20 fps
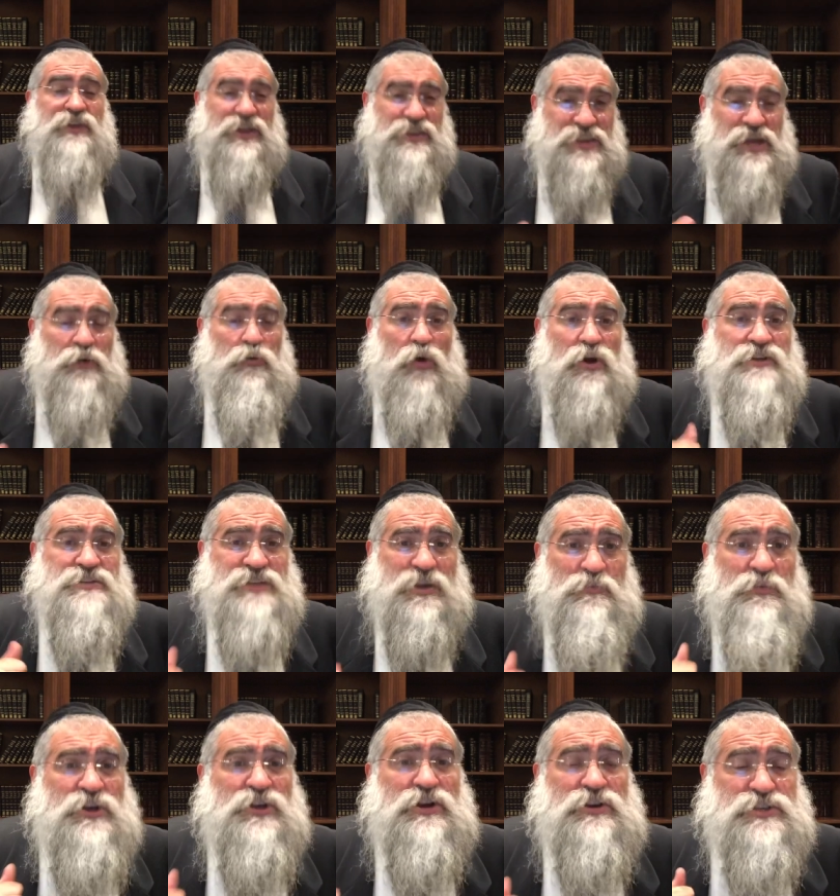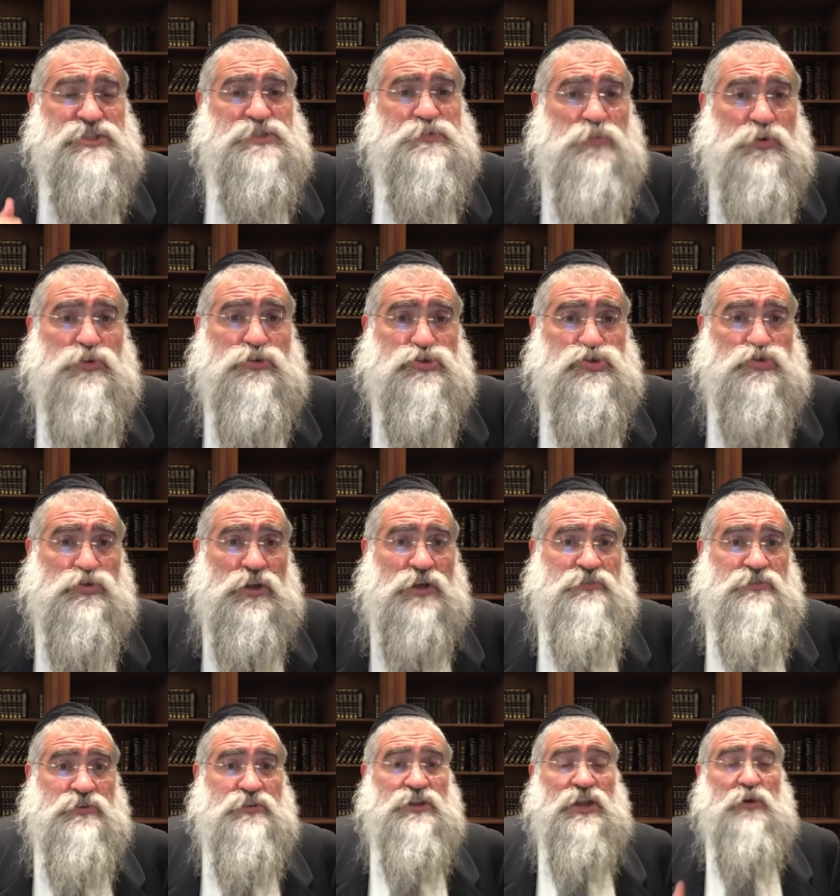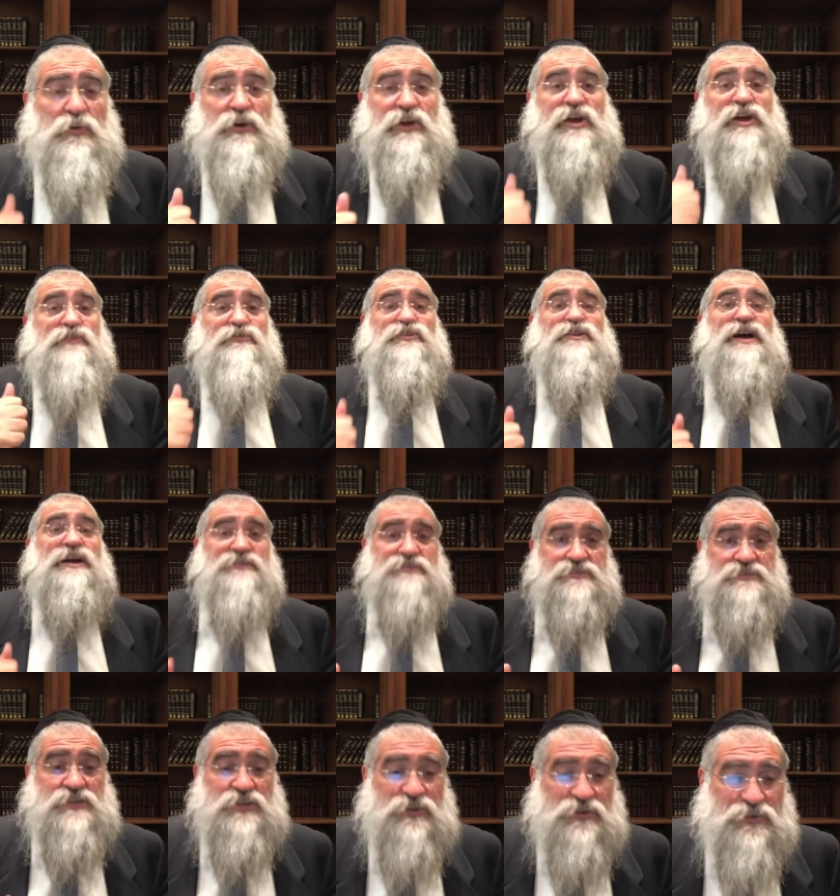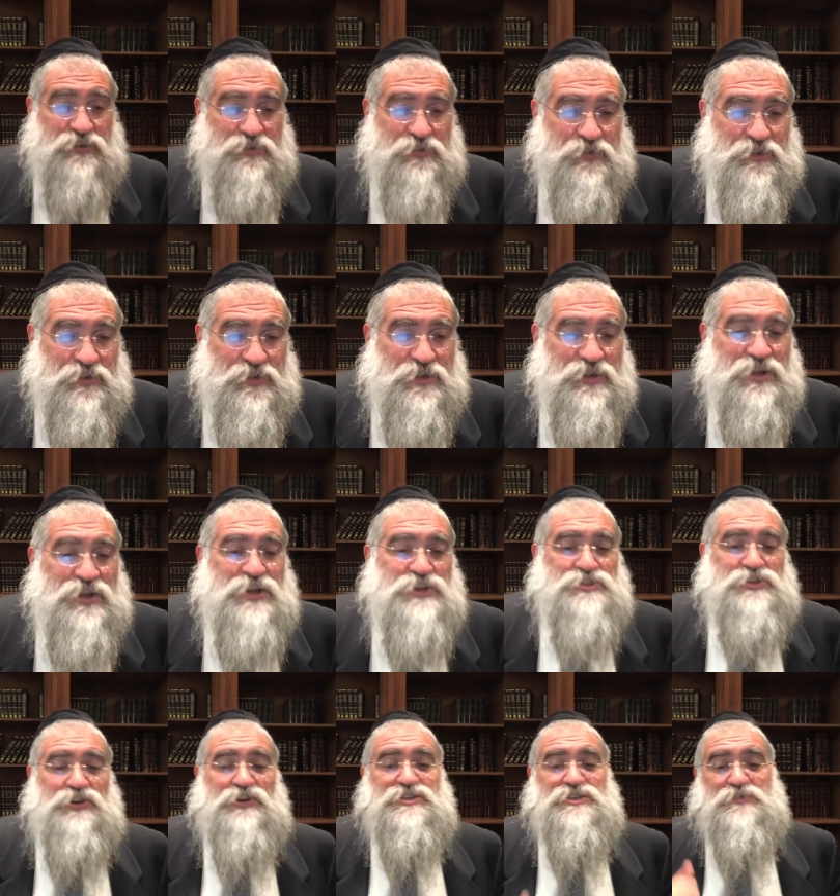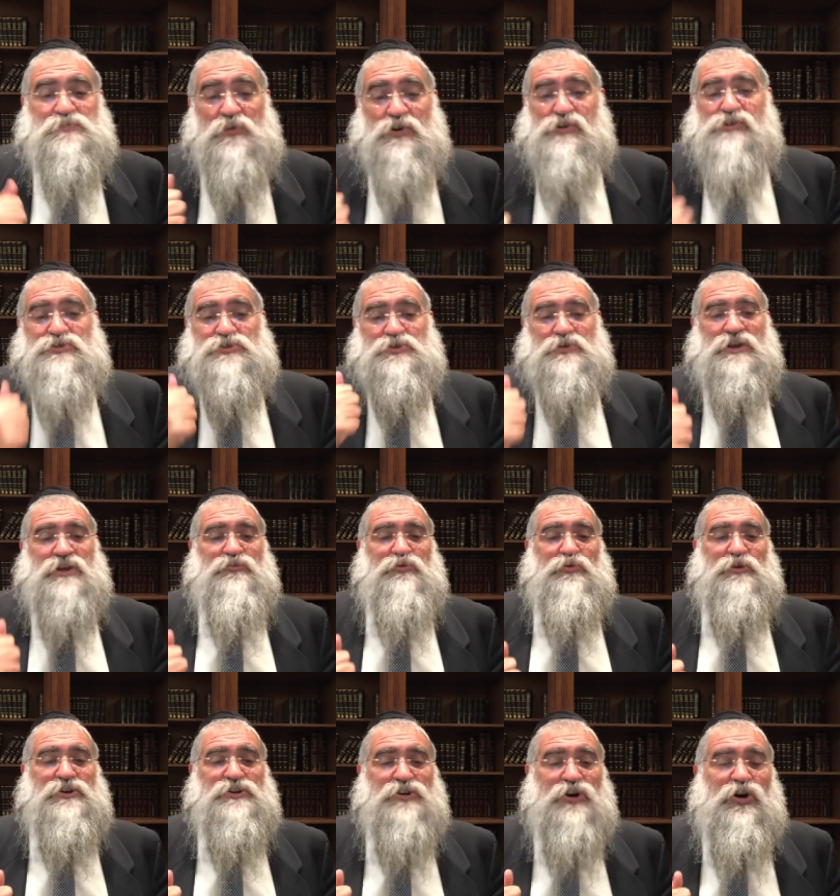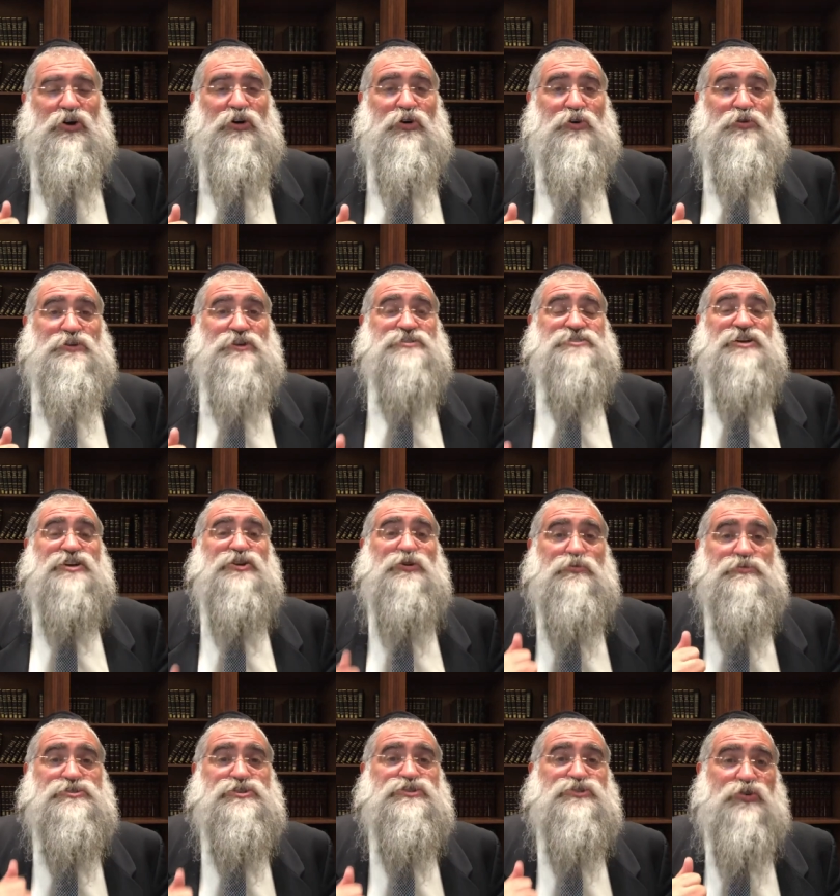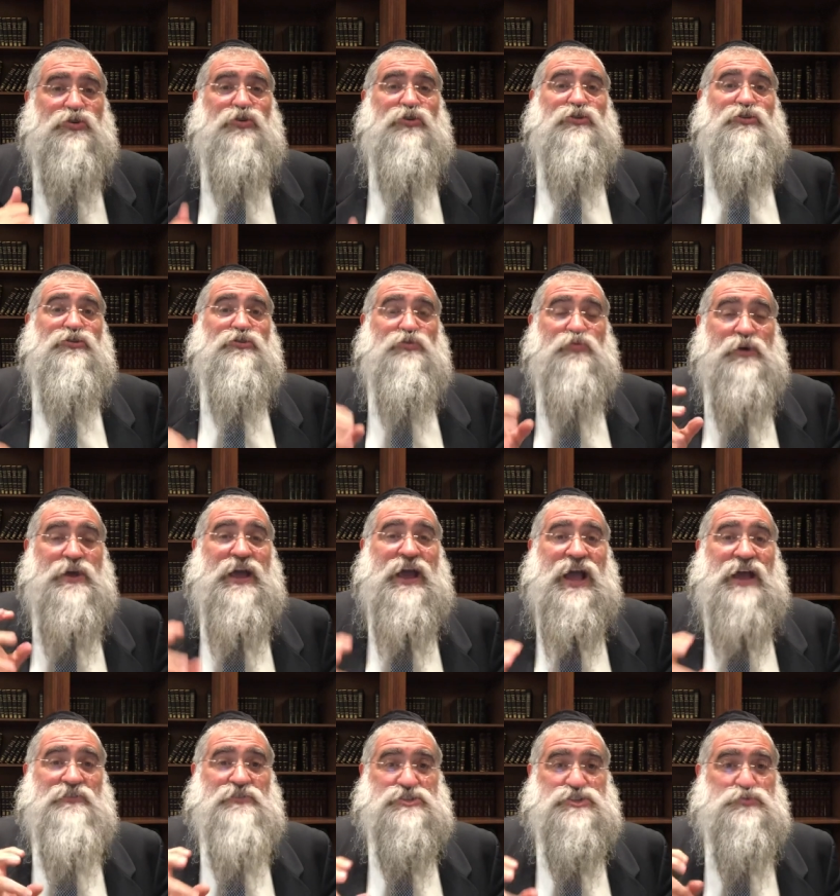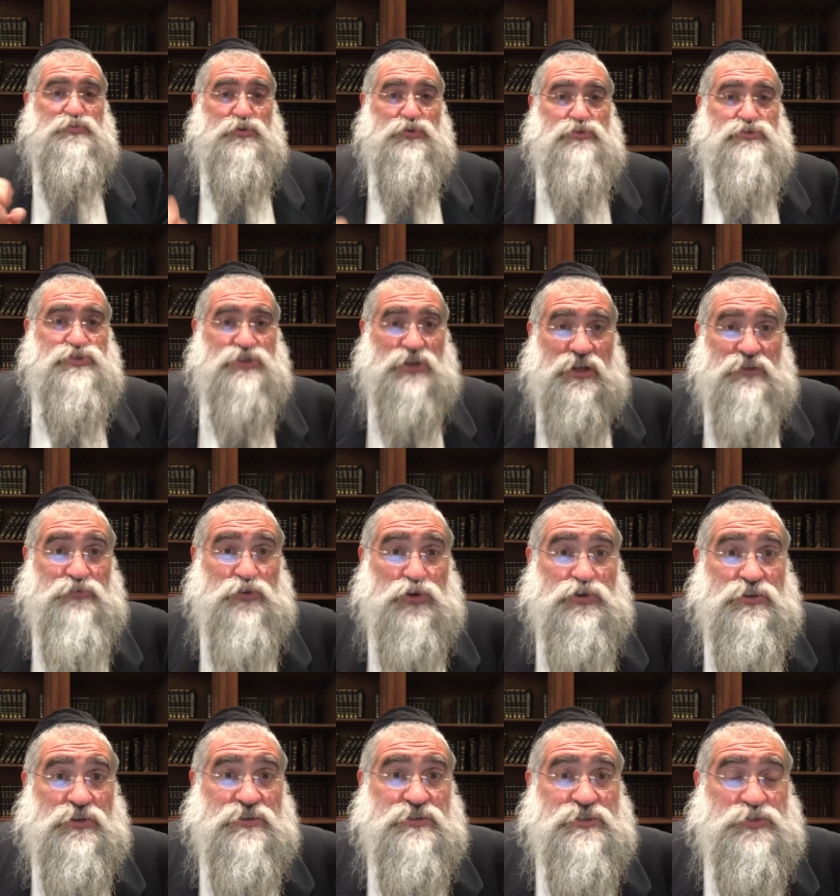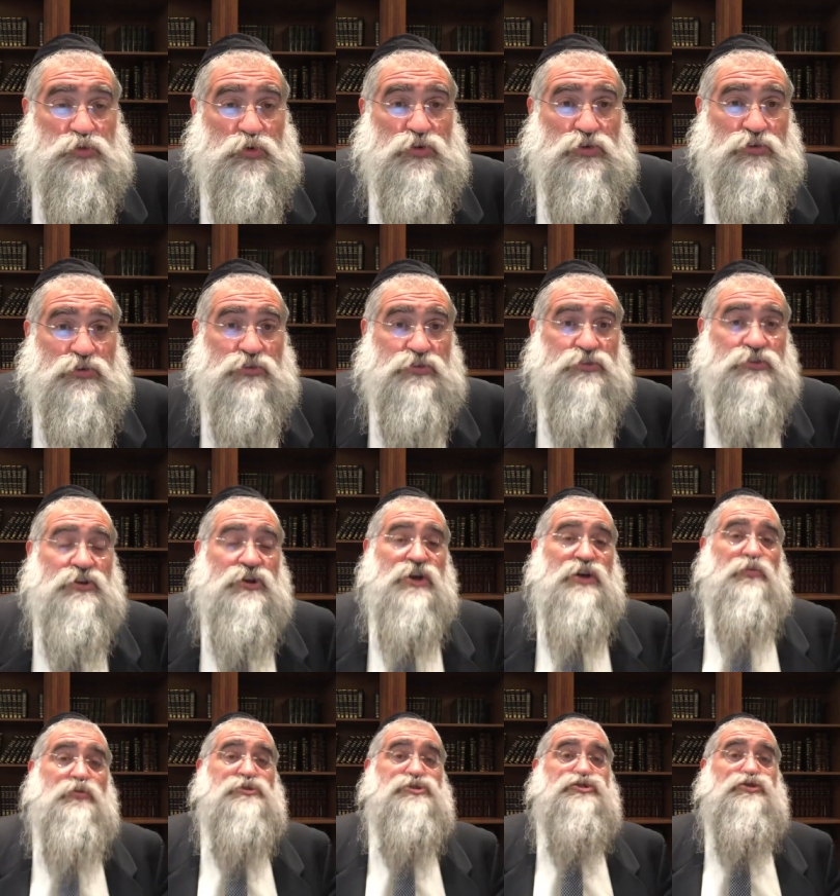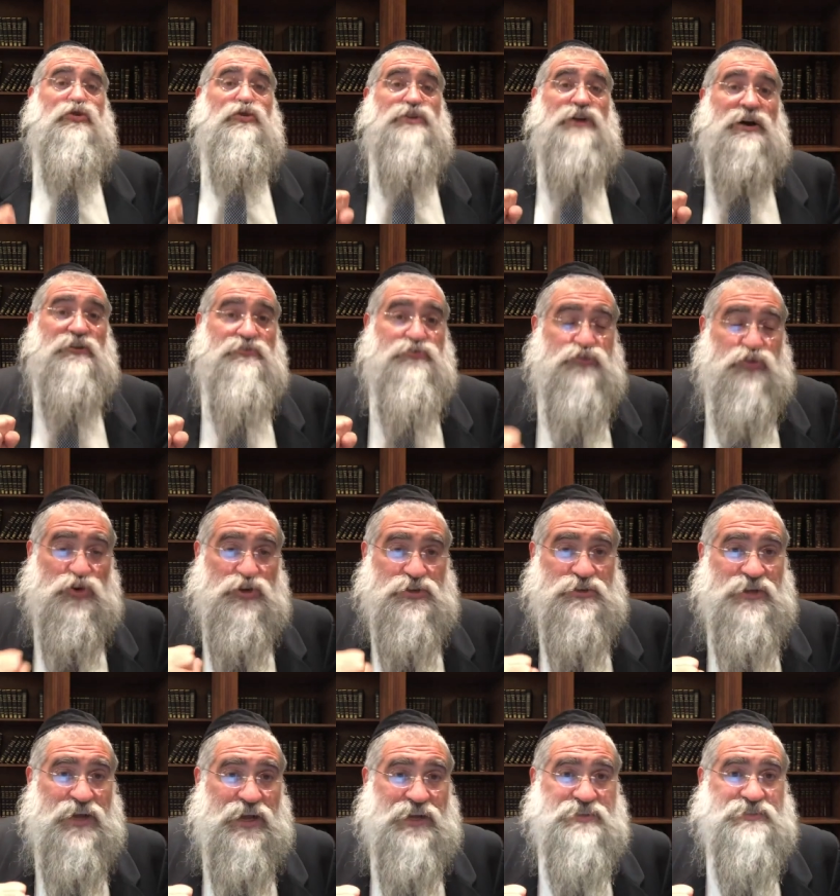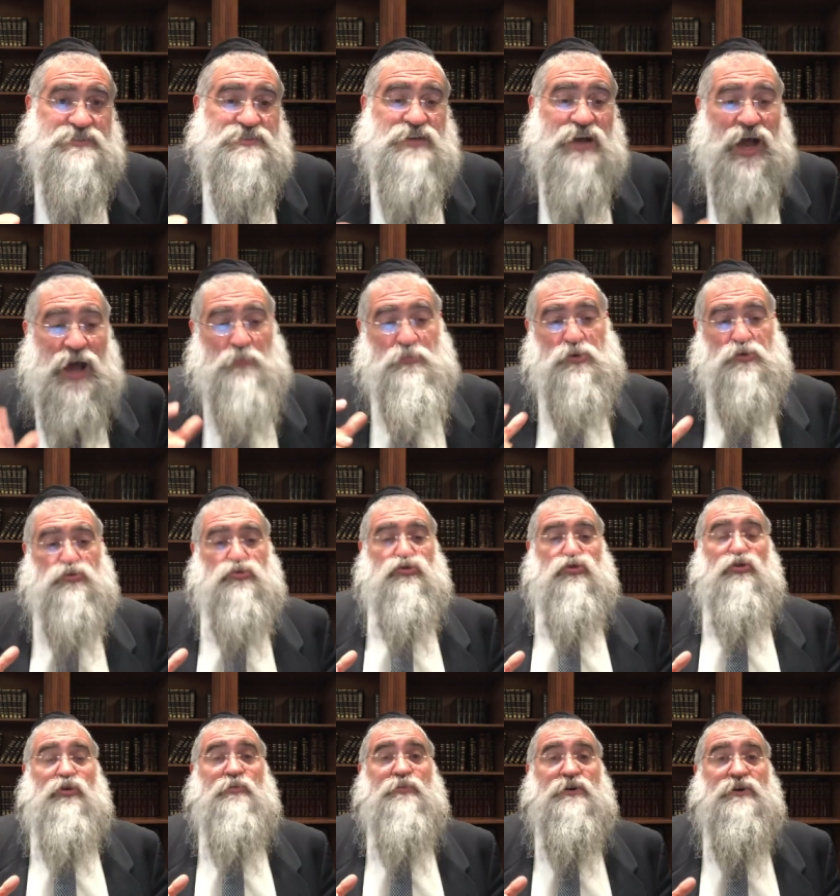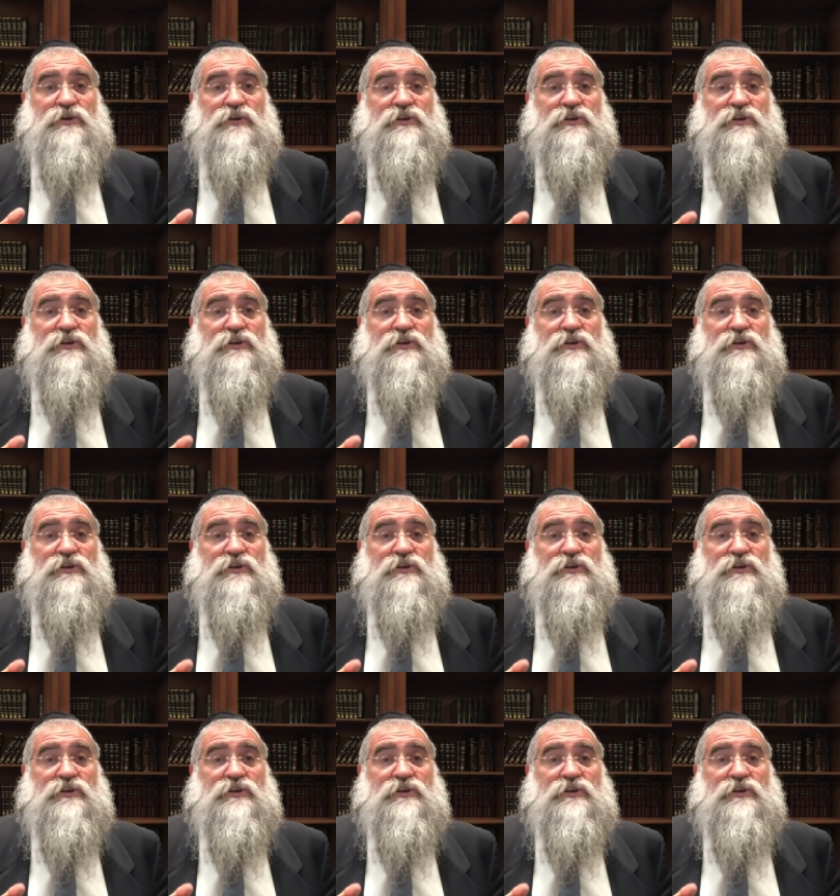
Now, what does that mean on a spiritual level? They were careful not to steal. So, on a spiritual level, we know there's something which is called, we have a spiritual avodah in this world, which is called avodas habirurim.